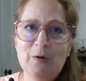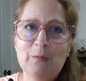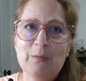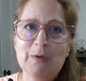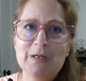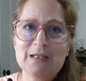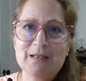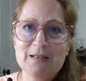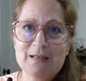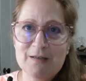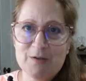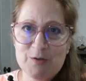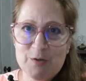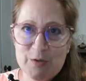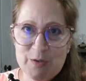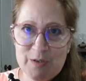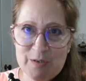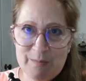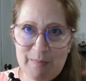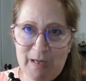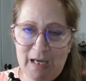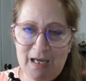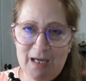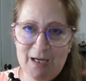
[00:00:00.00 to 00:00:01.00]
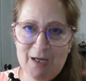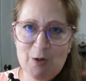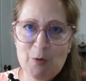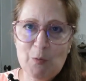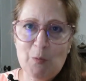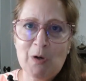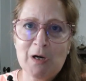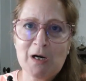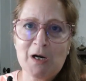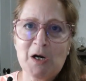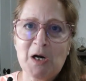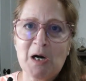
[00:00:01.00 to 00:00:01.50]
what decision to make,
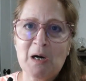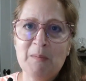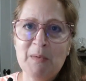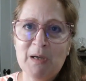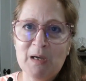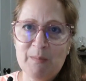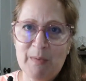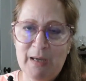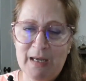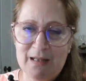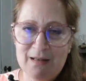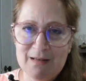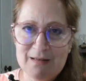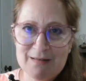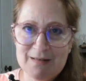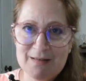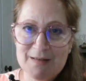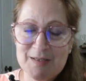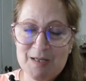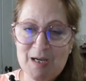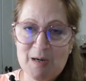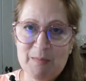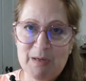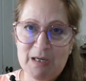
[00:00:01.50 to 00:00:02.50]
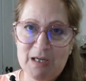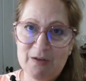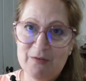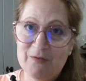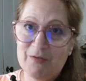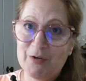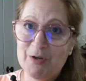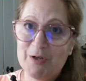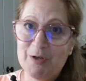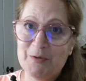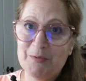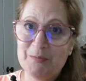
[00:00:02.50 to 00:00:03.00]
what karmic balance is coming in
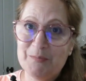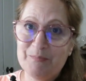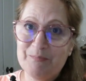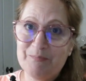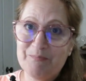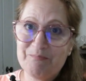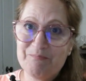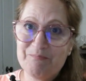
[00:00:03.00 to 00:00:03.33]
for you.